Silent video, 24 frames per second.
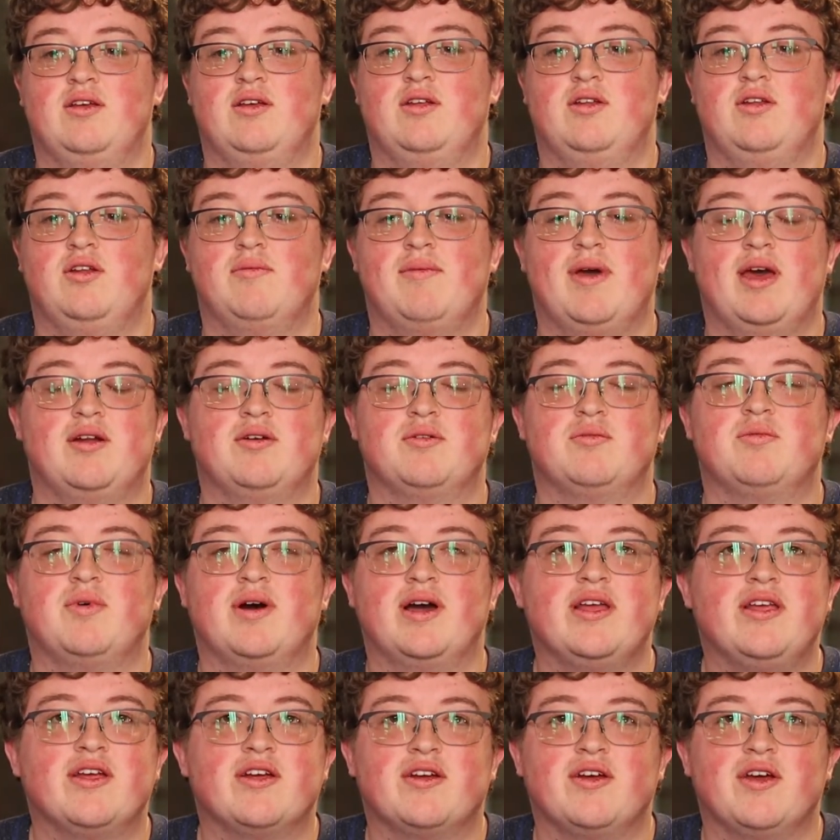no matter
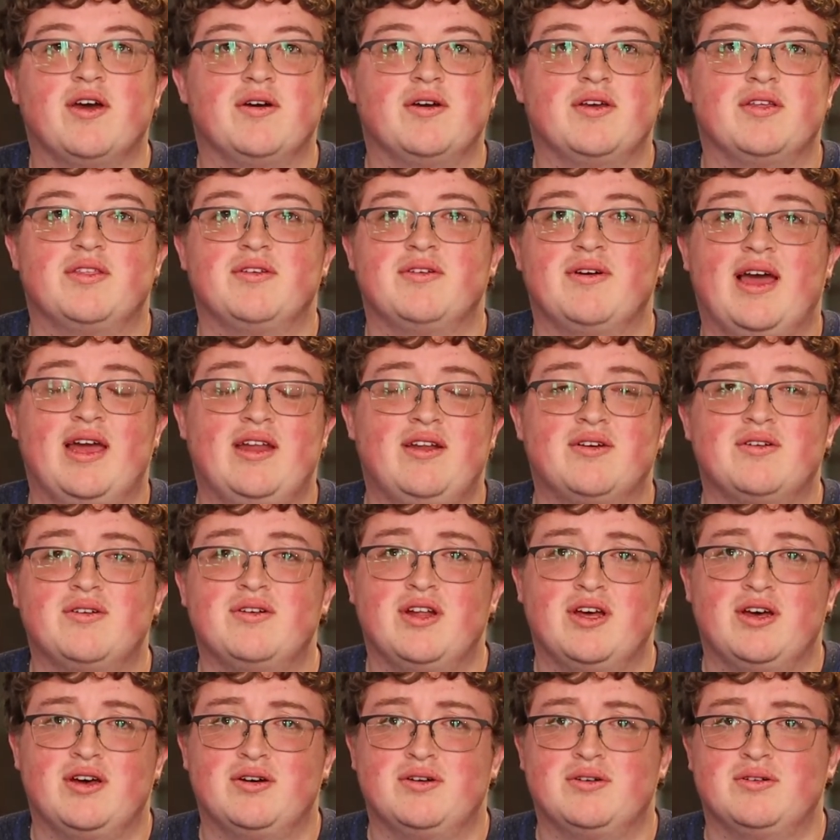what you're going through, I don't
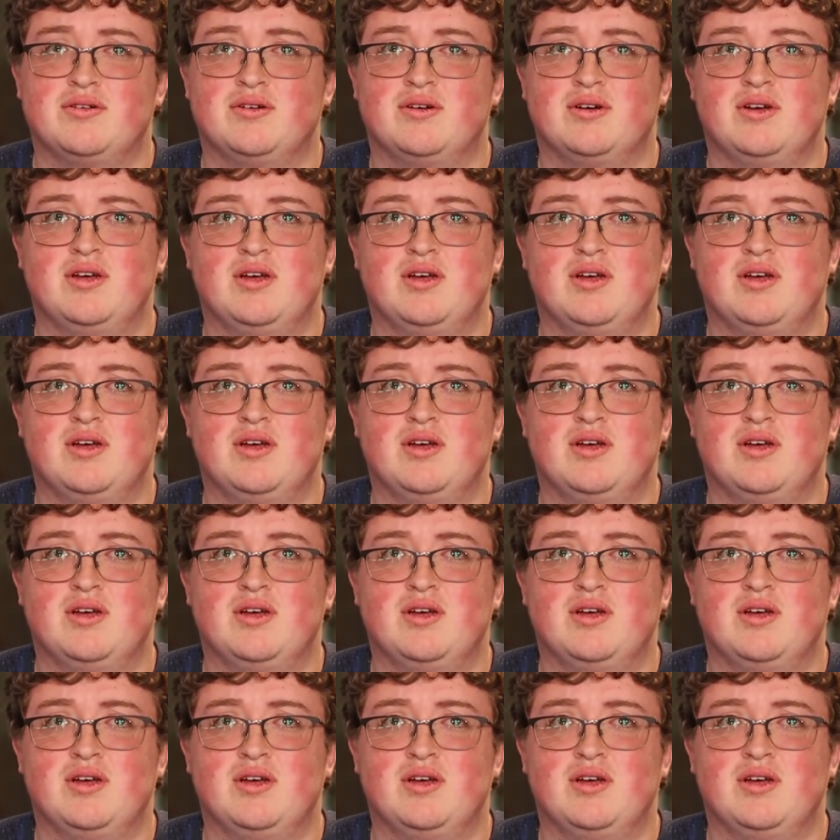know